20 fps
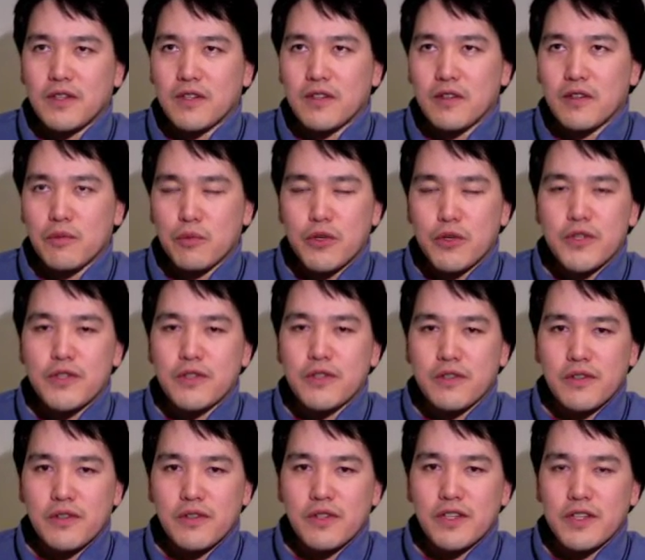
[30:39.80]
the
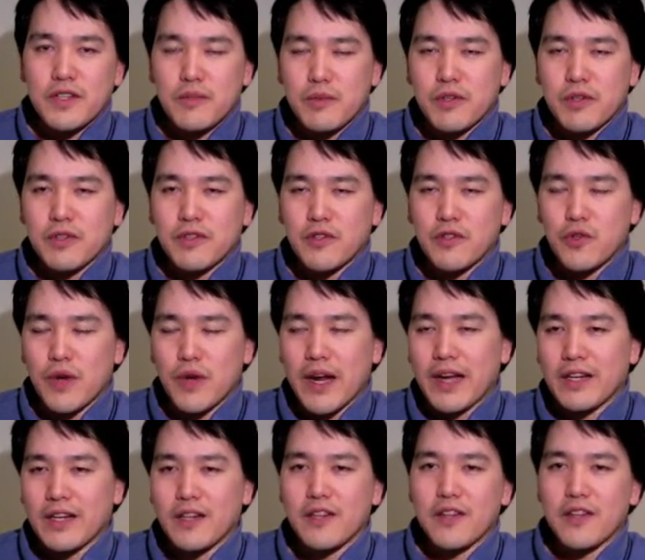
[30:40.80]
prisoner that's been
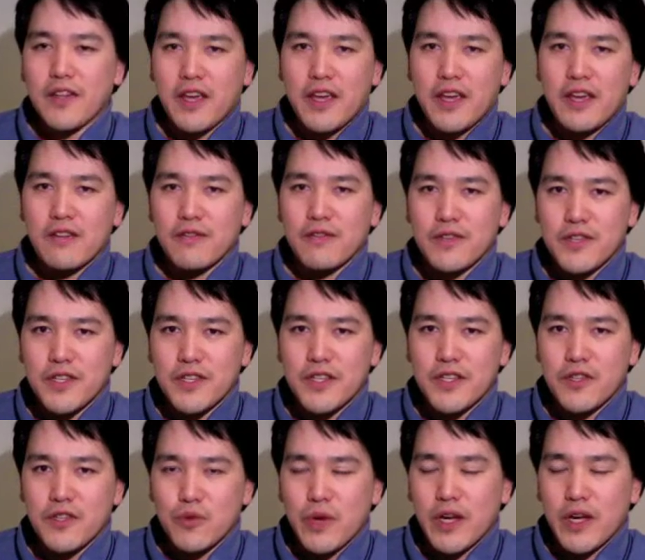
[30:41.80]
dragged to the cave and
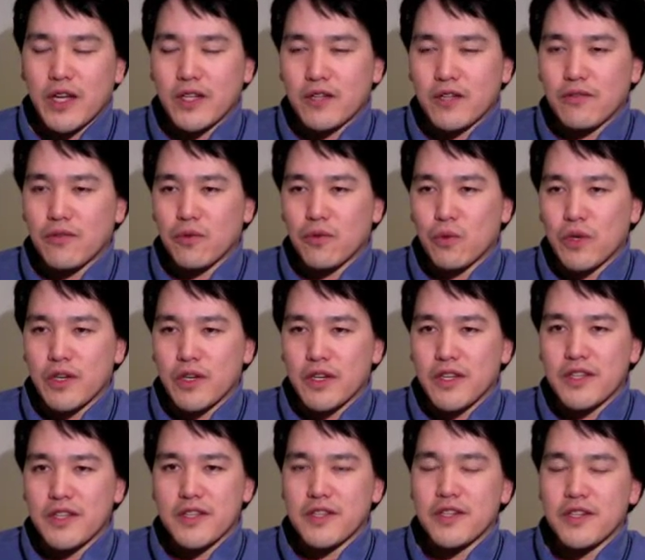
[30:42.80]
sees reality for what it
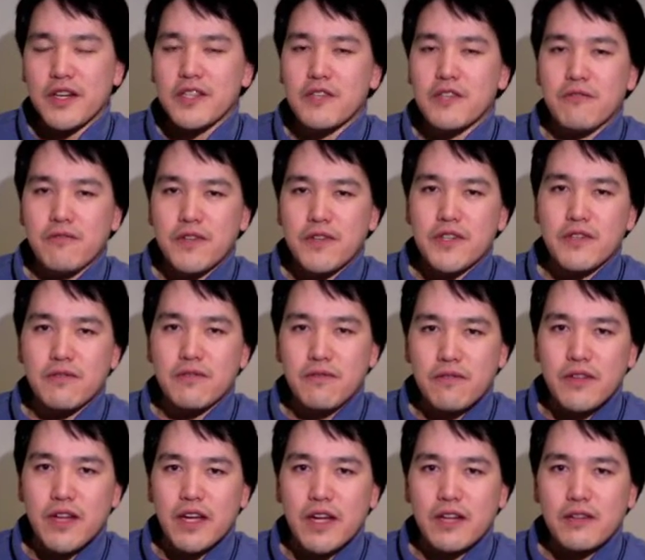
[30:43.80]
is. It's not sufficient
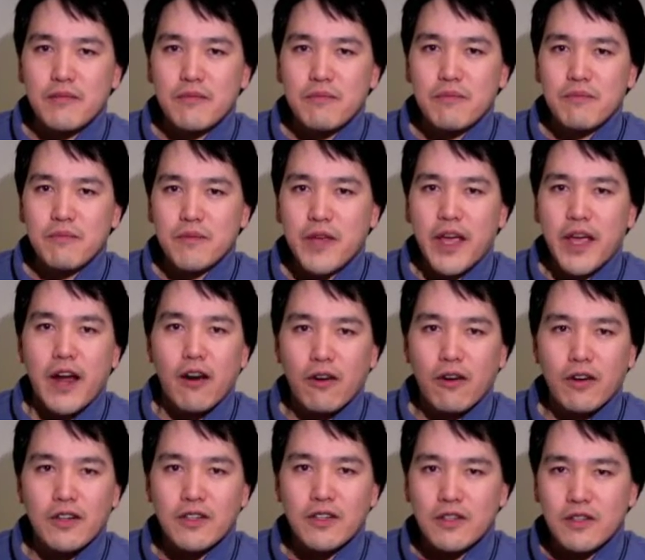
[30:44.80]
for that
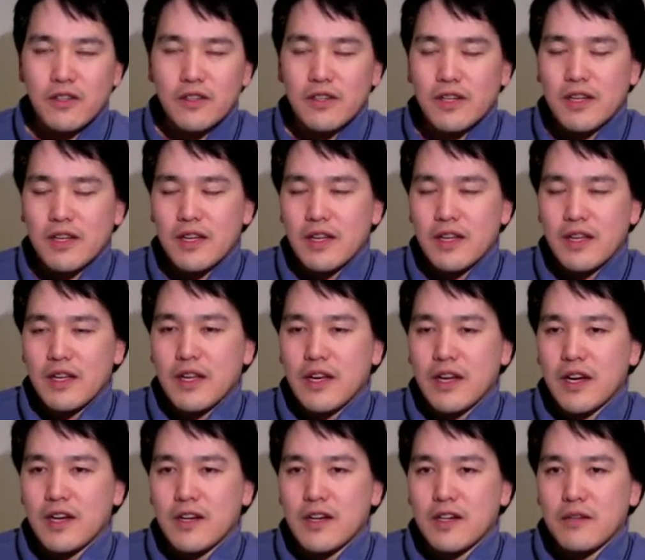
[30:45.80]
character
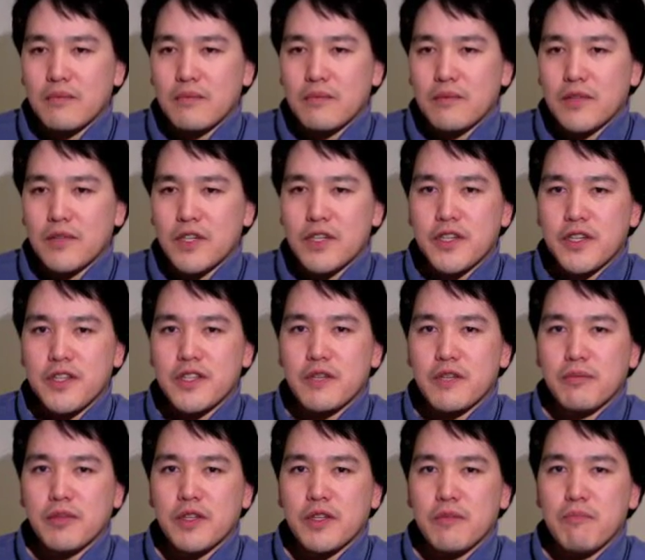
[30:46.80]
to just
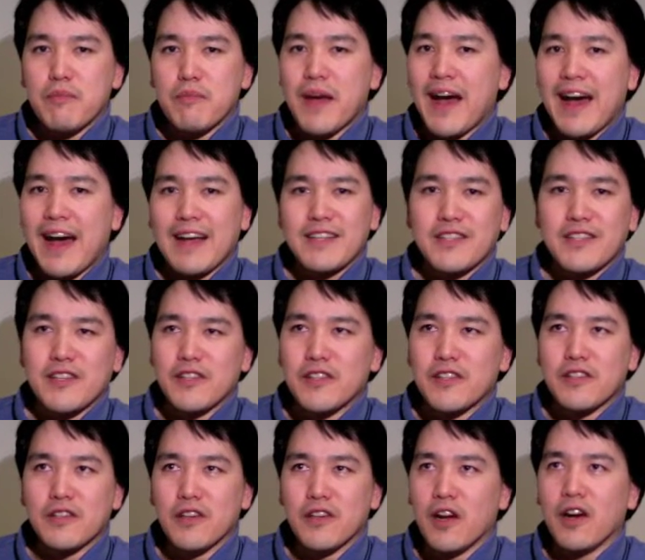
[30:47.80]
simply bask
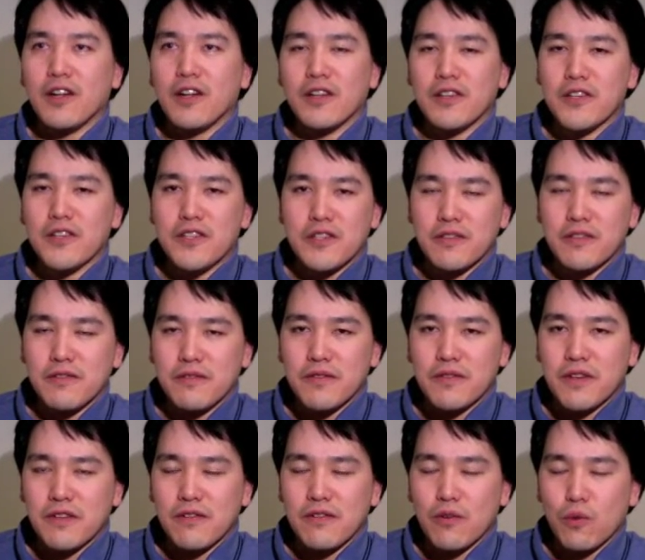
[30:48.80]
in the knowledge
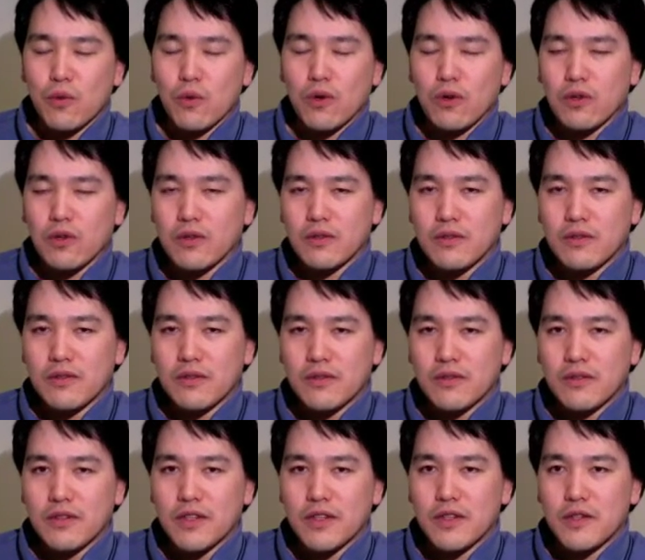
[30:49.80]
of the world,
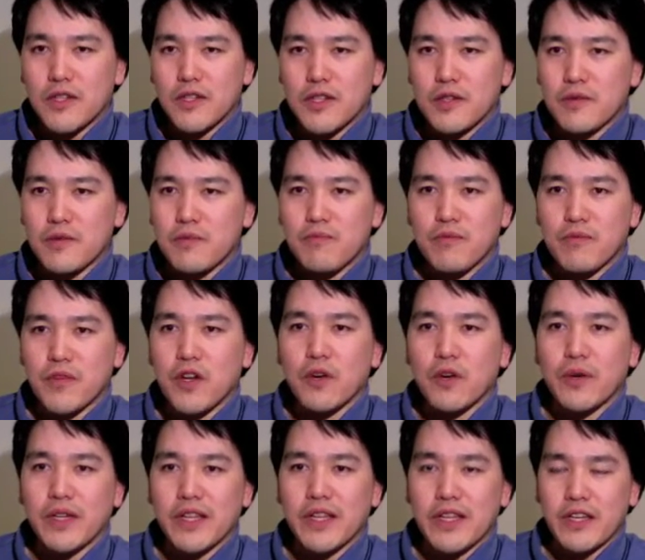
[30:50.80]
right? Just
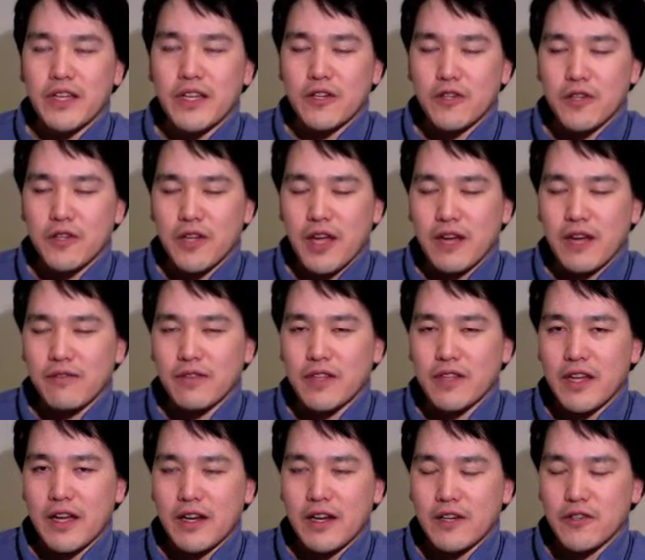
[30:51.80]
knowing having
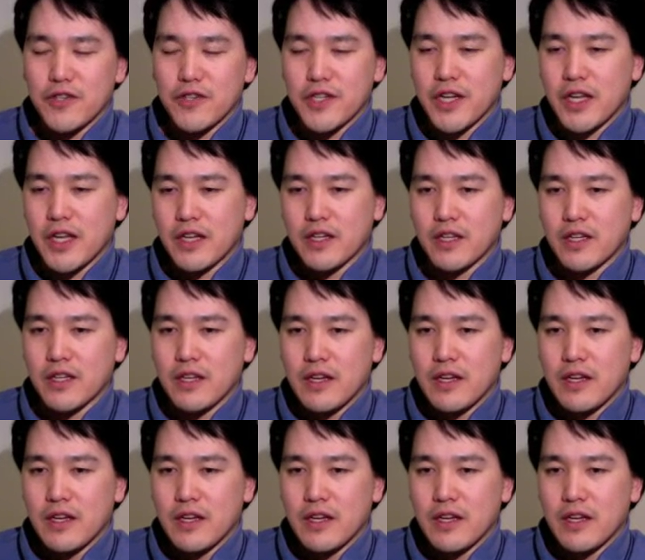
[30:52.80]
that understanding.